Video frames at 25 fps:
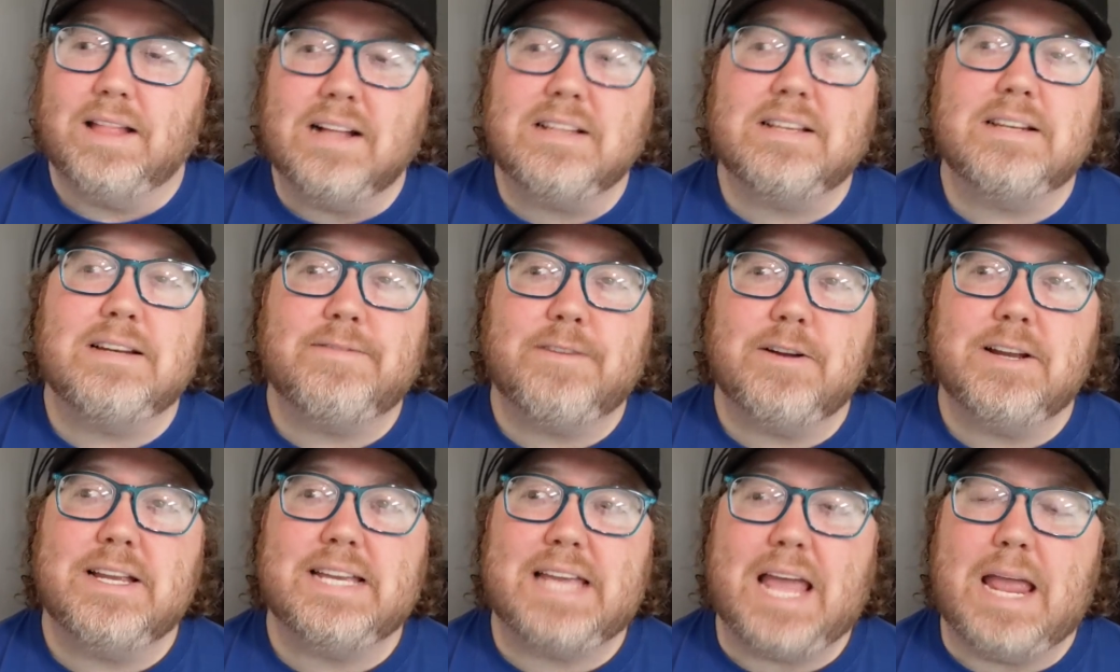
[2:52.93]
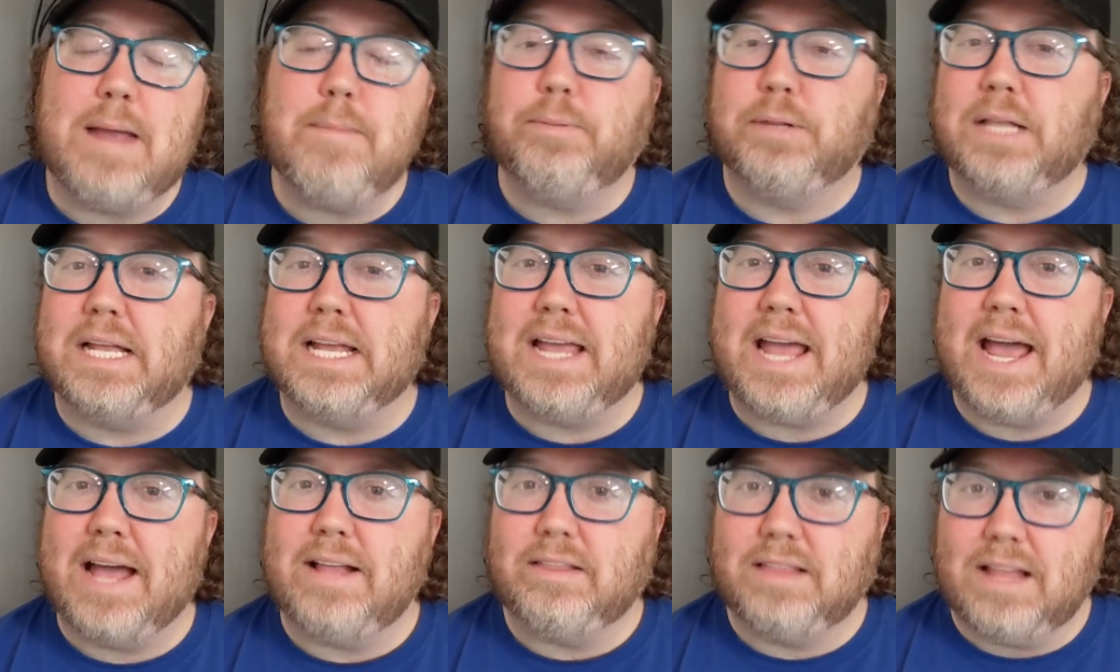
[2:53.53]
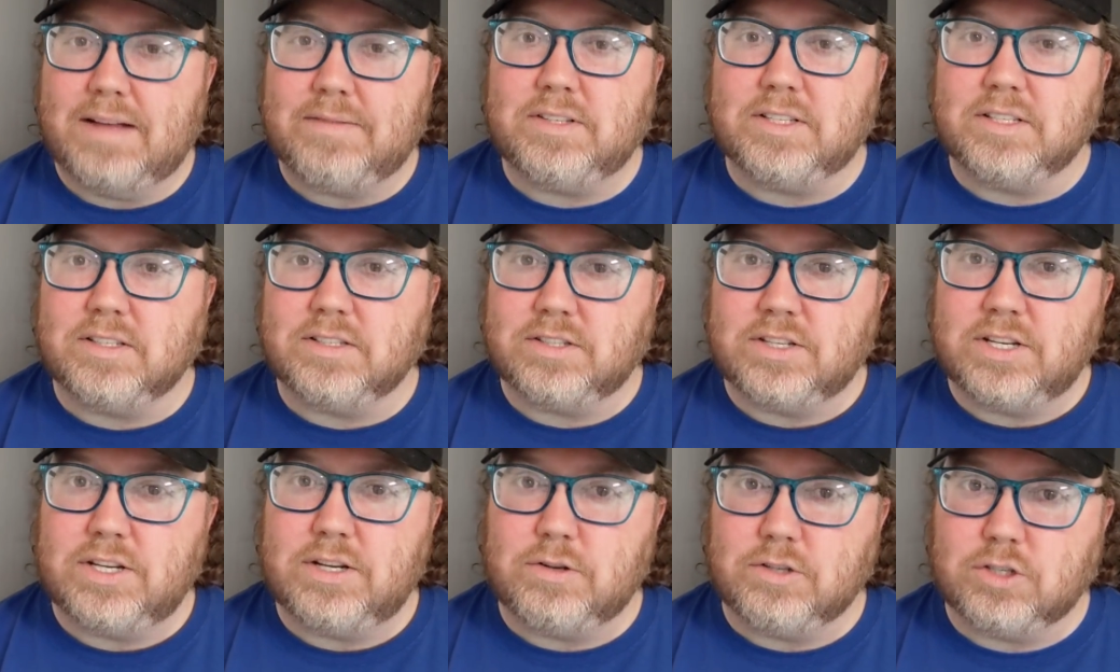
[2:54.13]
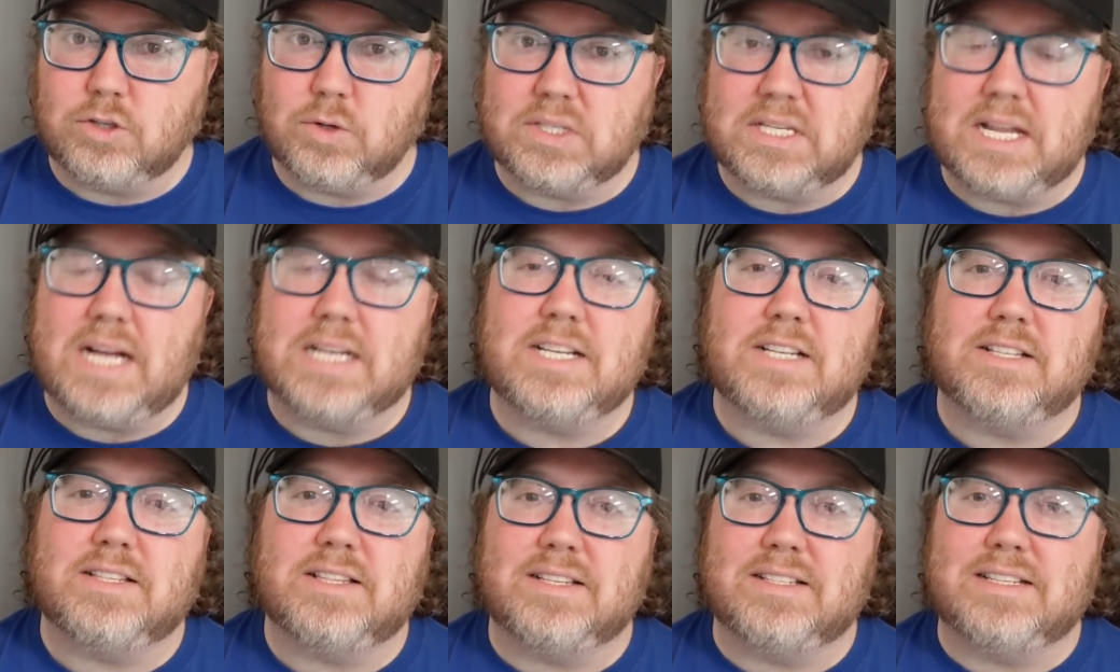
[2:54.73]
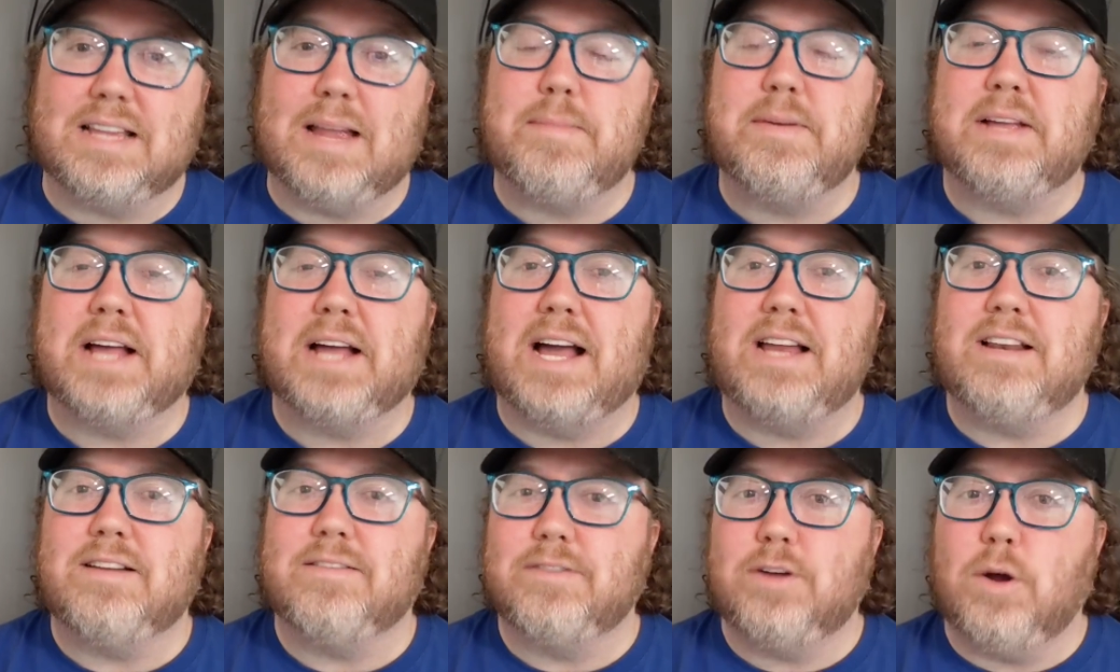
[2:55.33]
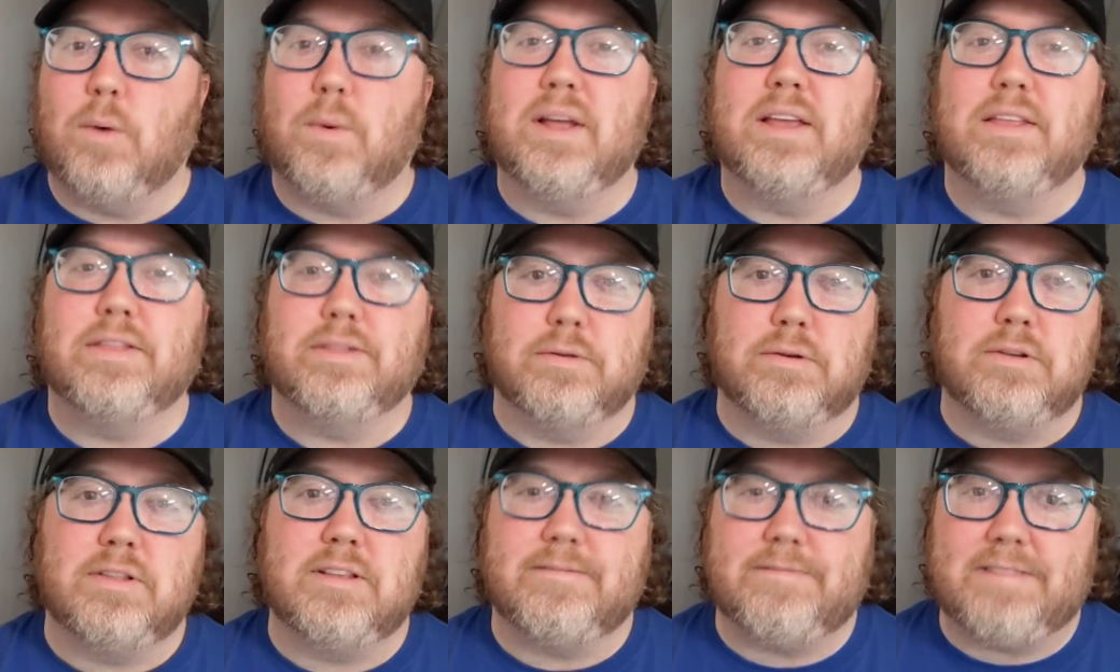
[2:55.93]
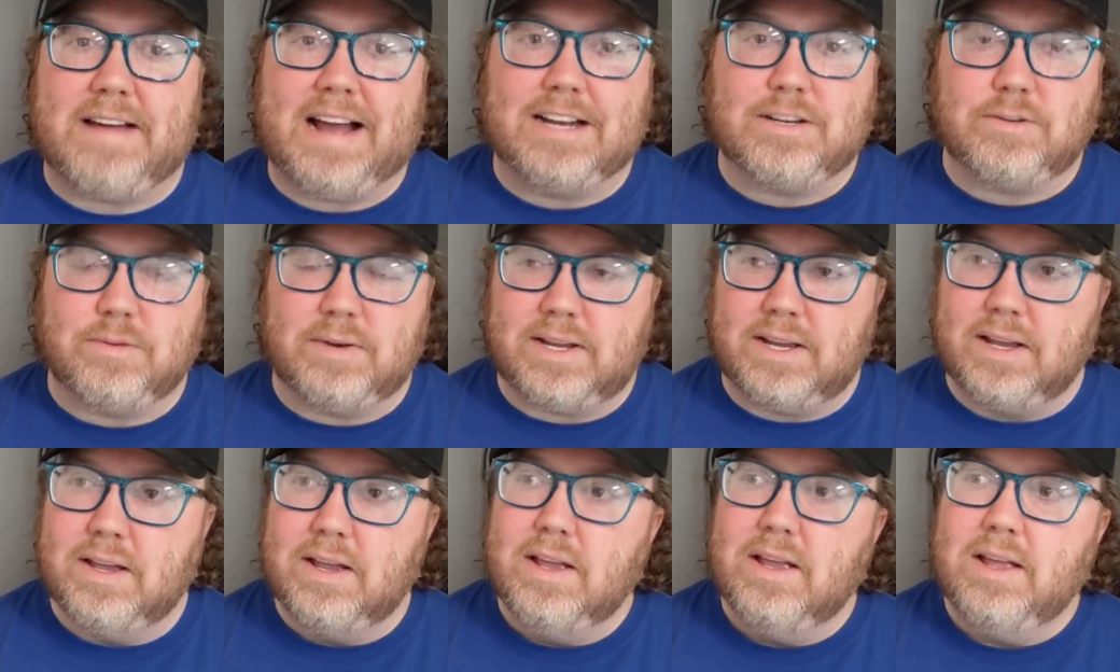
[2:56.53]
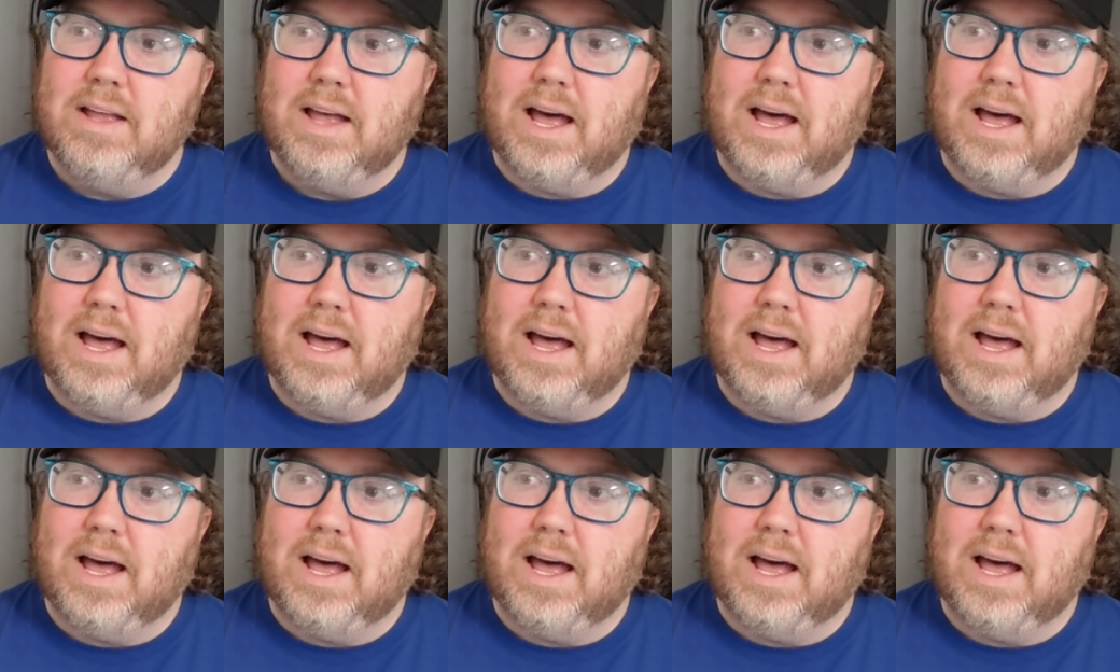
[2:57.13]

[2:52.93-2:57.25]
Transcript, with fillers: Lots of different gameplay levels, too. So it's not just the same kind of going through the factory.